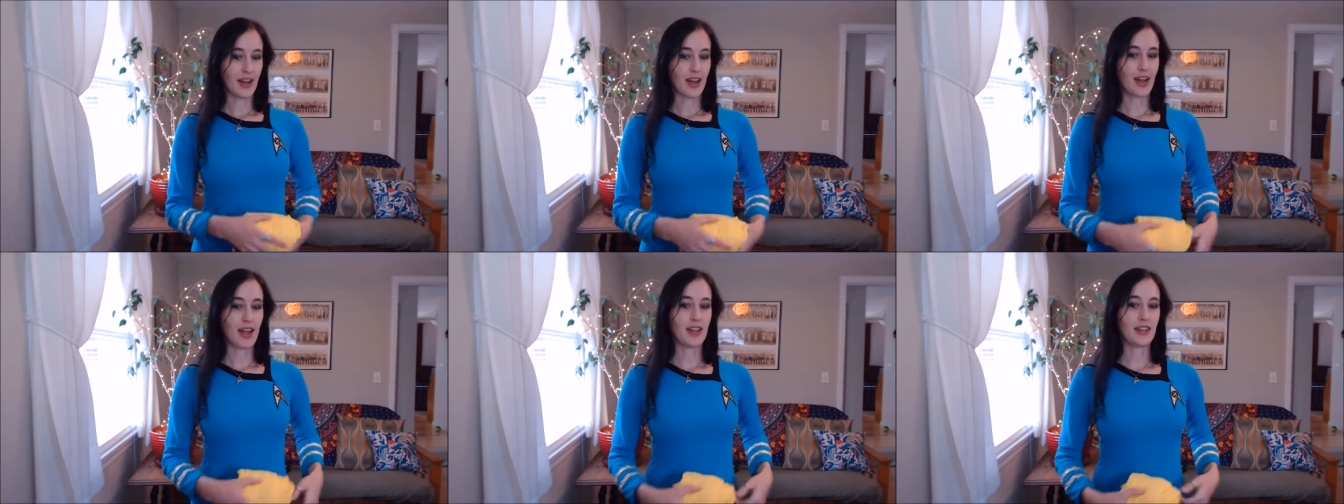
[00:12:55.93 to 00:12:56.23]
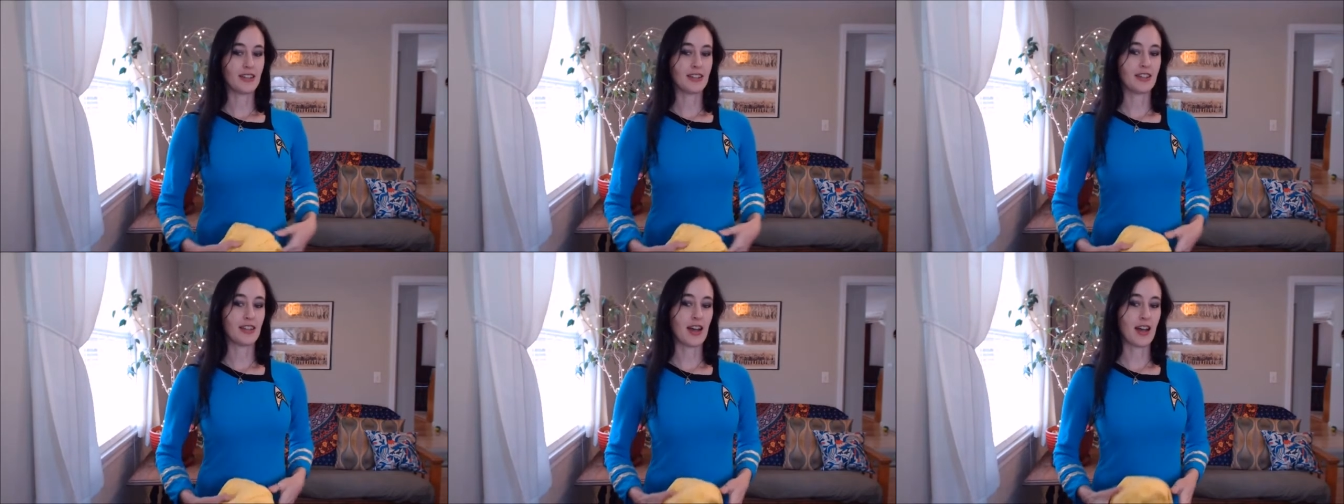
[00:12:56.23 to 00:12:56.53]

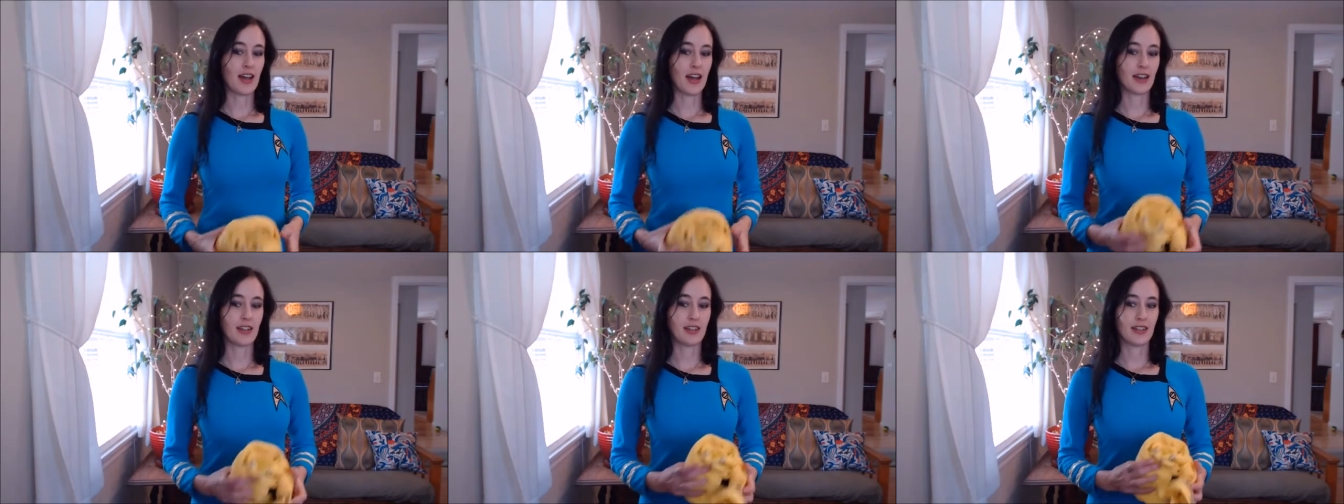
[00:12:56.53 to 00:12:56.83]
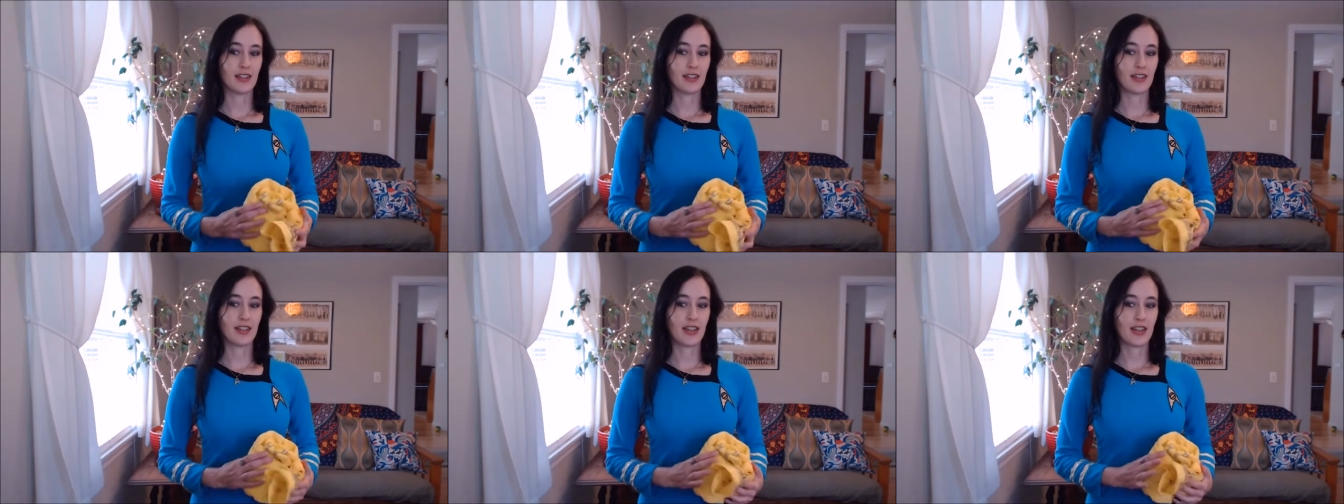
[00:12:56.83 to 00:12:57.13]
is that
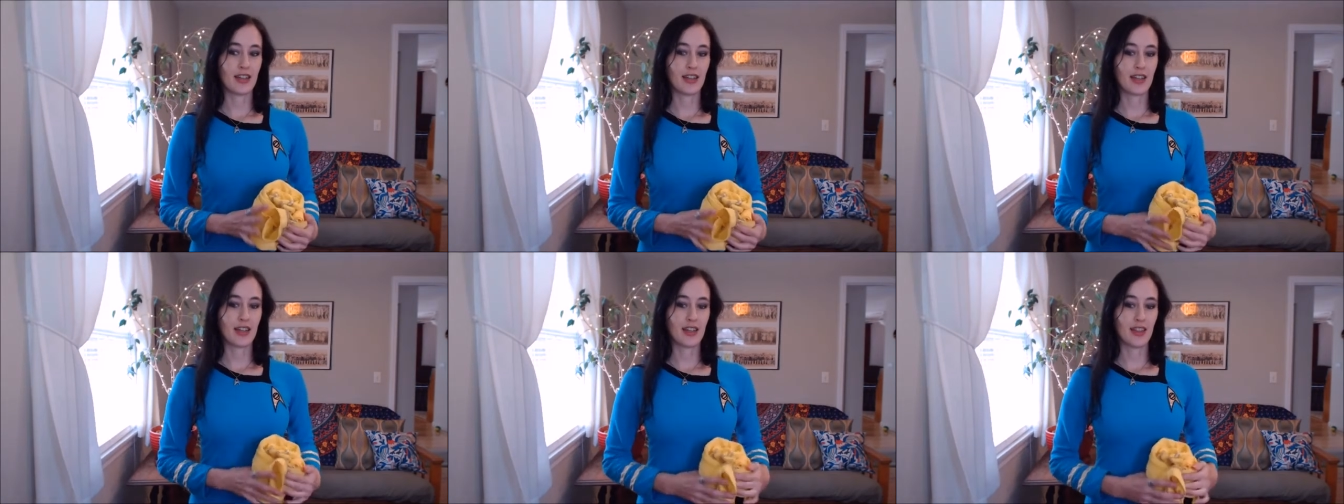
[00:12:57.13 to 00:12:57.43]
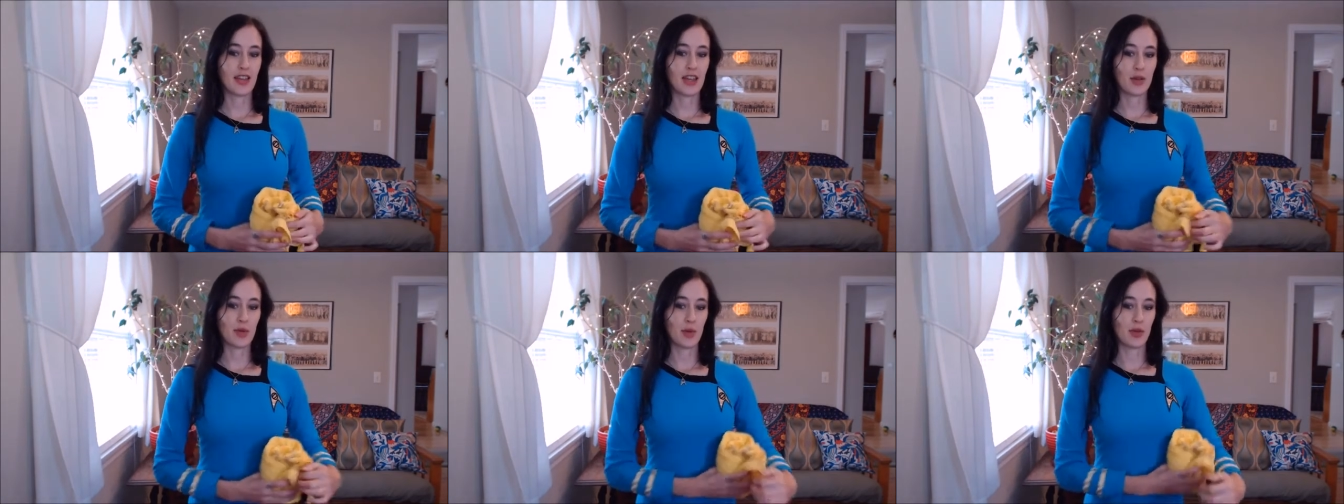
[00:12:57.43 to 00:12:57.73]

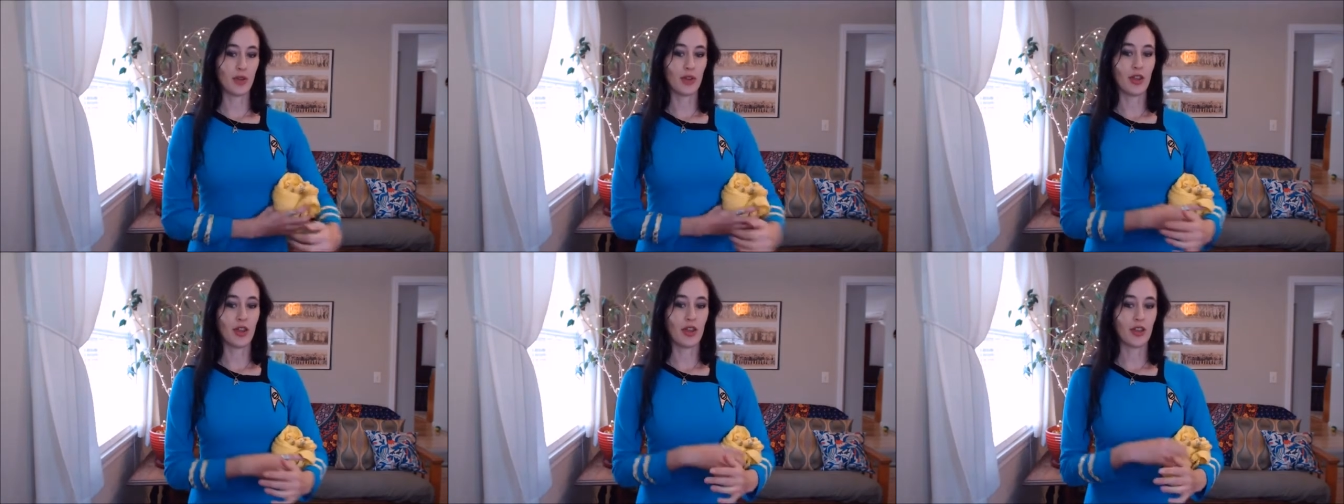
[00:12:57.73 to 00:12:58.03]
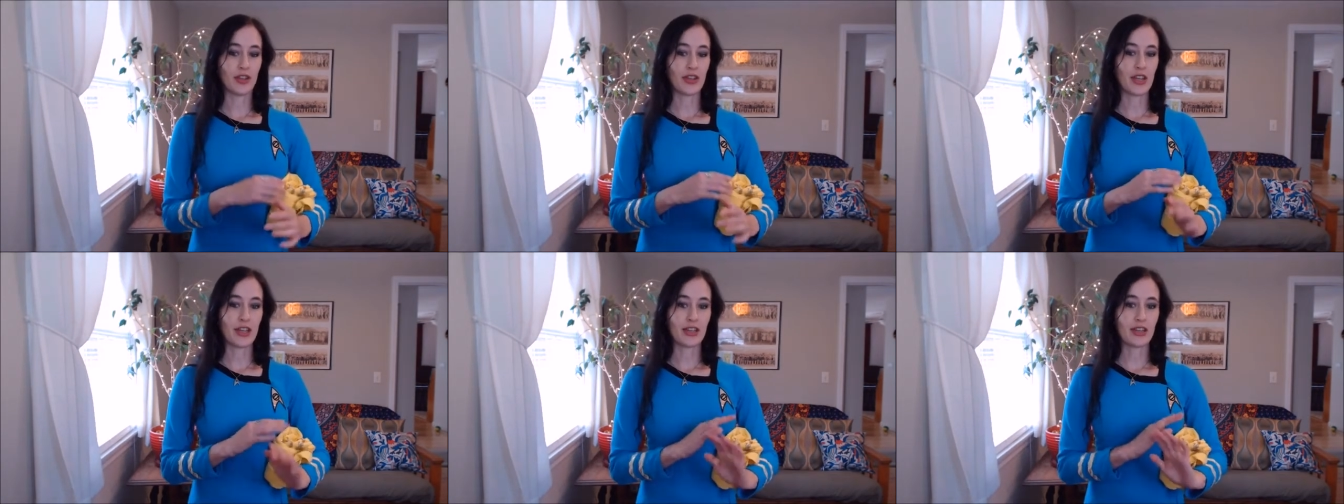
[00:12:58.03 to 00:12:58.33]
they will
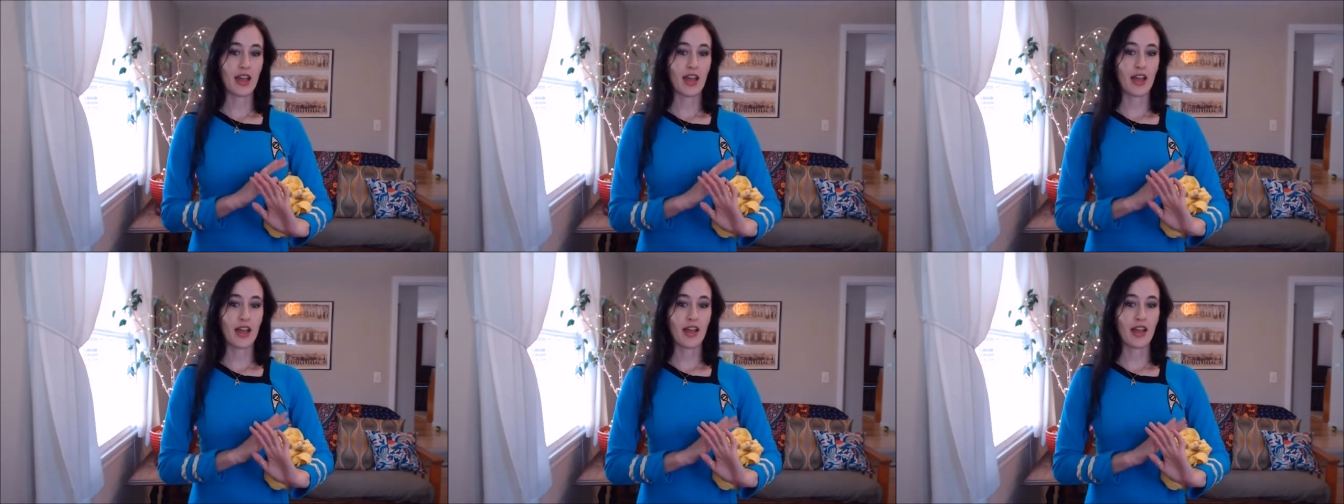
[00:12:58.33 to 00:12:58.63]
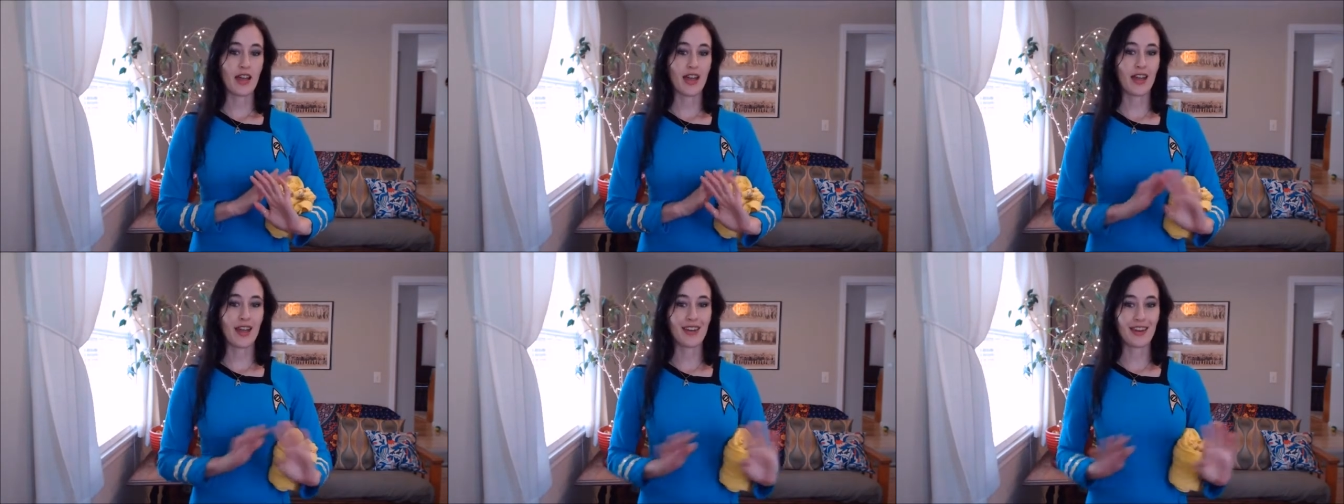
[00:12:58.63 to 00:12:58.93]
take
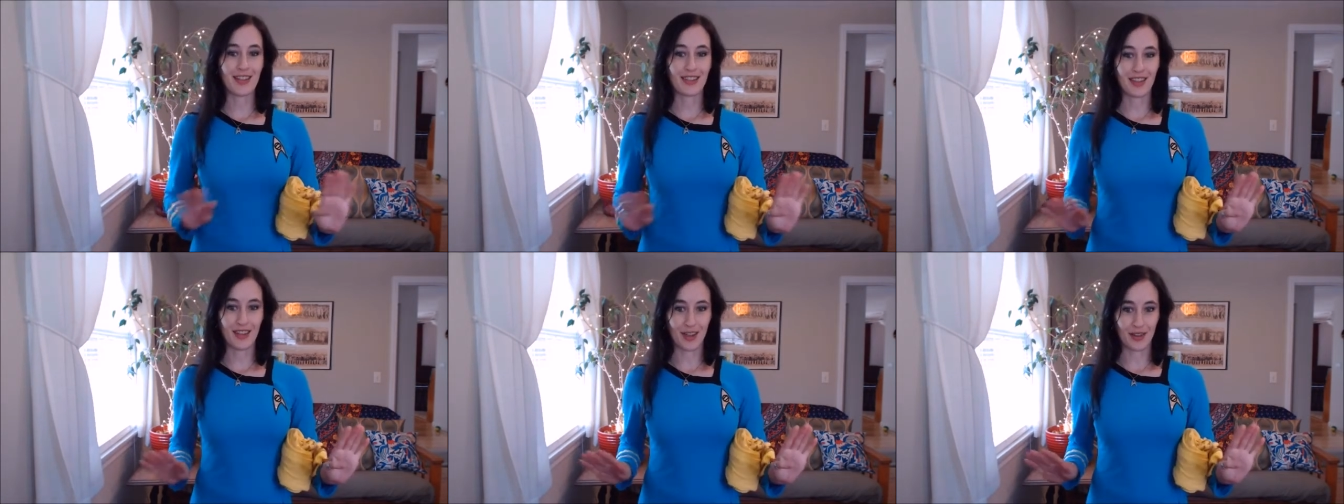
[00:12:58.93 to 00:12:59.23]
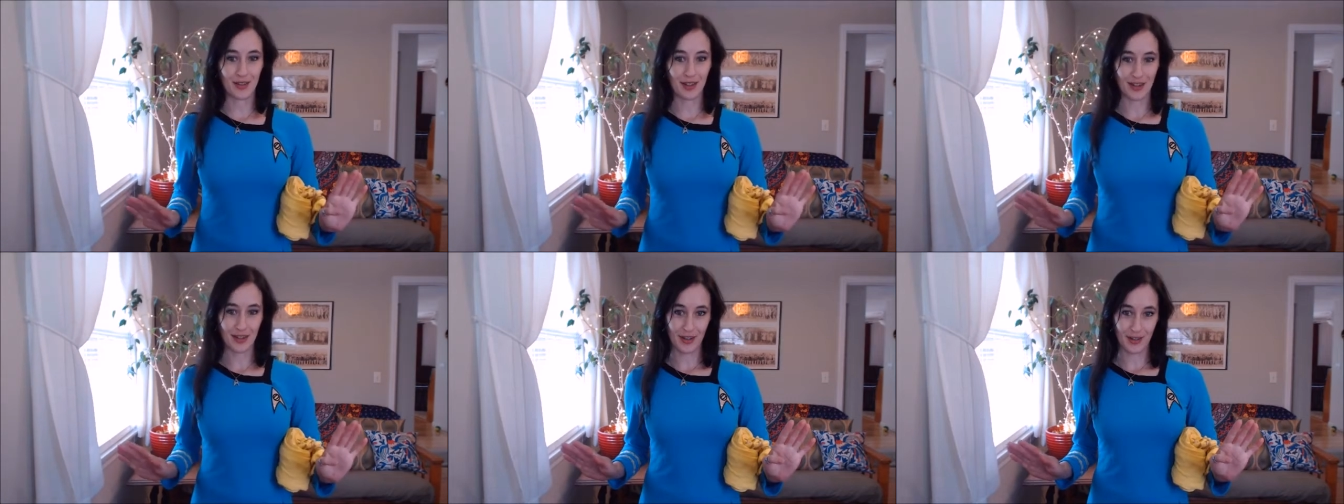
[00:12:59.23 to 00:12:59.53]
anything in
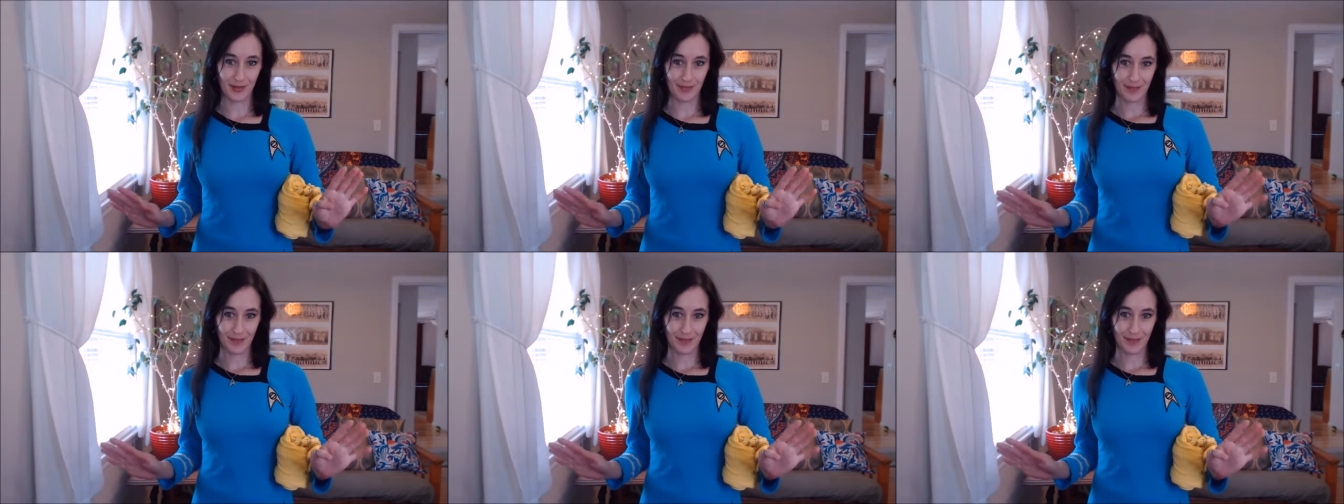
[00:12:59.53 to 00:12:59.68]
return.